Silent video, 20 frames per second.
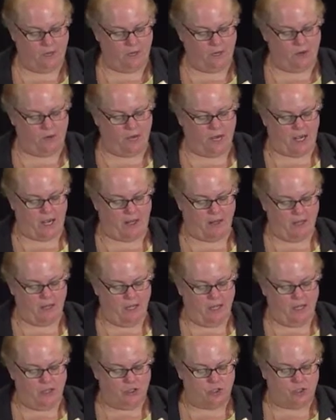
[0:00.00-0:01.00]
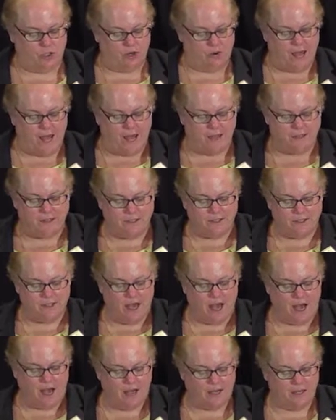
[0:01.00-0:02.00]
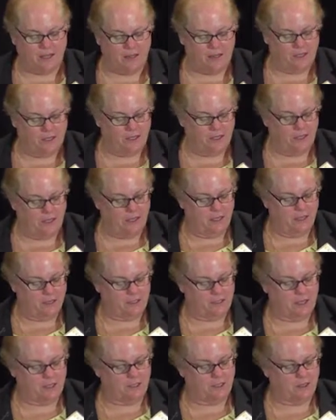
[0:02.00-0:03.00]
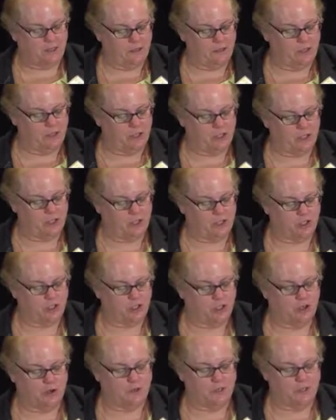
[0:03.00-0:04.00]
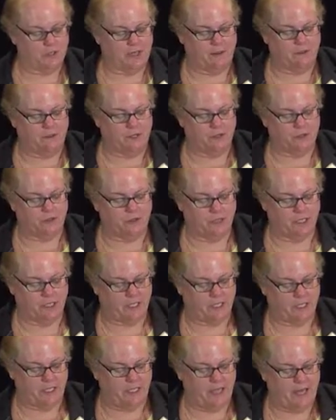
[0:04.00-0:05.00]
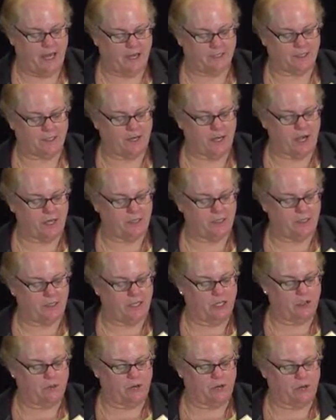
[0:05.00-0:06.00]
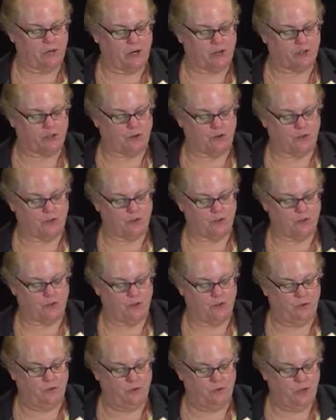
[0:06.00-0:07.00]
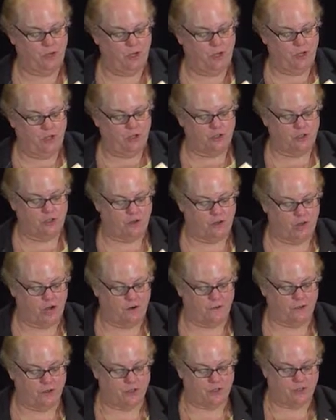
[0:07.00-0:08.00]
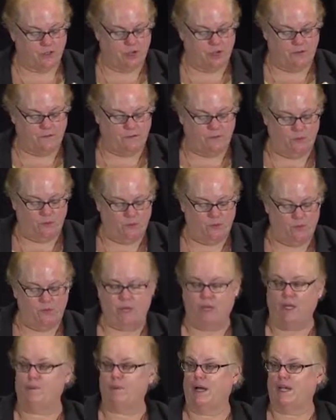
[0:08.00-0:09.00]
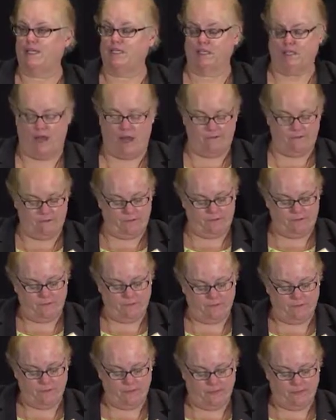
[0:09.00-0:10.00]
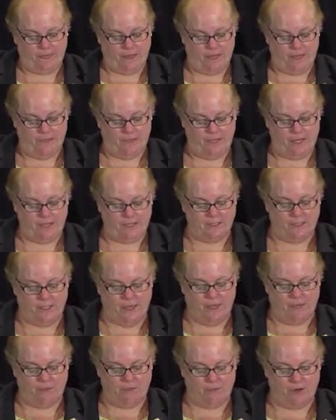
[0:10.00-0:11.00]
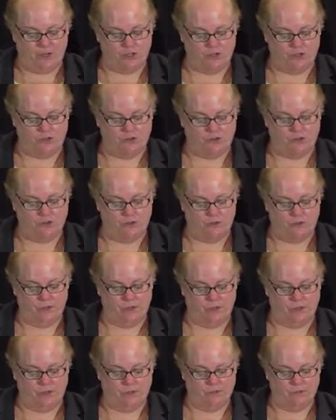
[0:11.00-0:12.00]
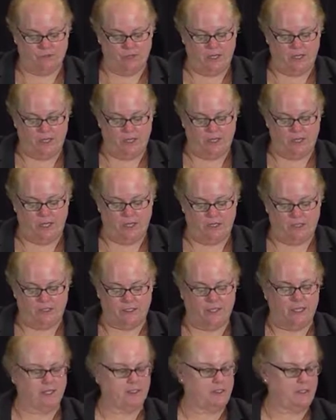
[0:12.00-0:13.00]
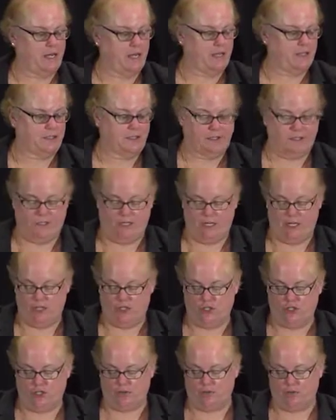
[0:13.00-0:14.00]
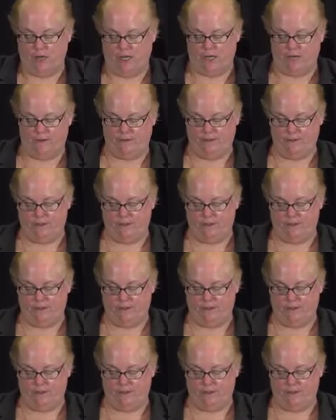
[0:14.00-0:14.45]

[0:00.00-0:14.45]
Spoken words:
Okay, so at the SOC, the assessing clinician determines that Mr. T has an unstageable pressure ulcer due to coverage of the wound bed by slough. The next day, the pressure ulcer is debrided and assessed as a stage 3.